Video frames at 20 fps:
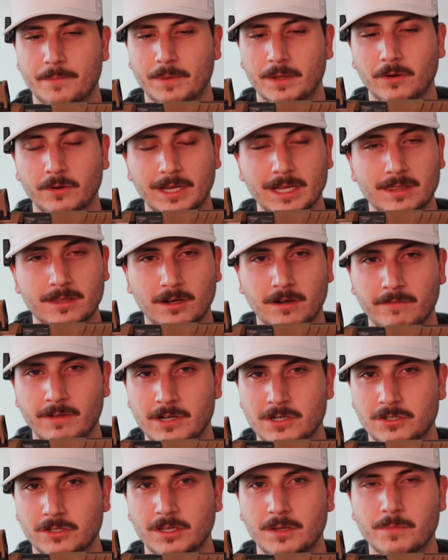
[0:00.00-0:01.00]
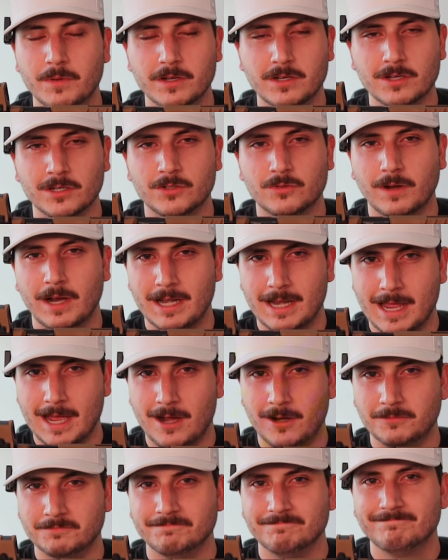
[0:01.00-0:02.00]
It'll get there eventually, but just right
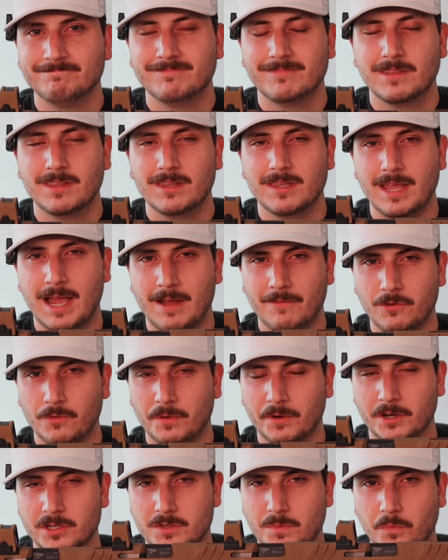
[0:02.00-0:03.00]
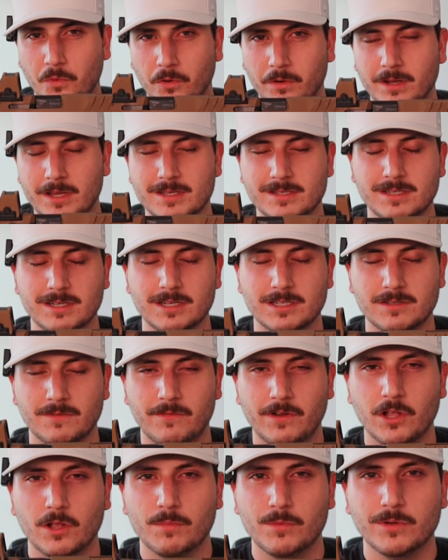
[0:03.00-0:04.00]
now, the aftermarket support isn't as
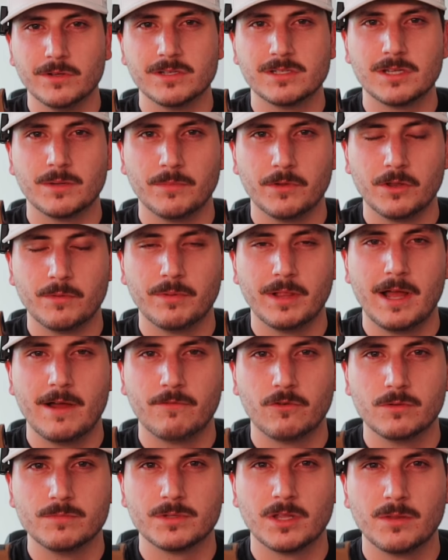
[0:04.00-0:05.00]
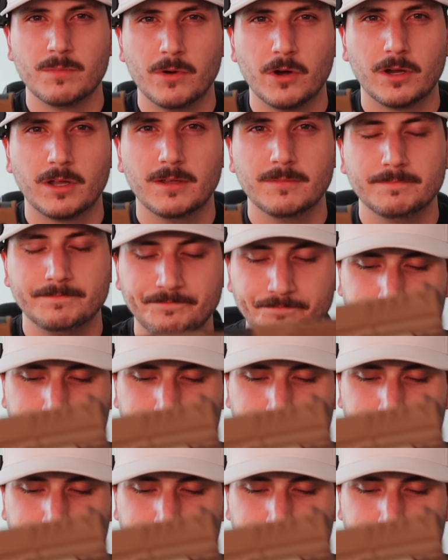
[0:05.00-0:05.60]
available as some other platforms on the market.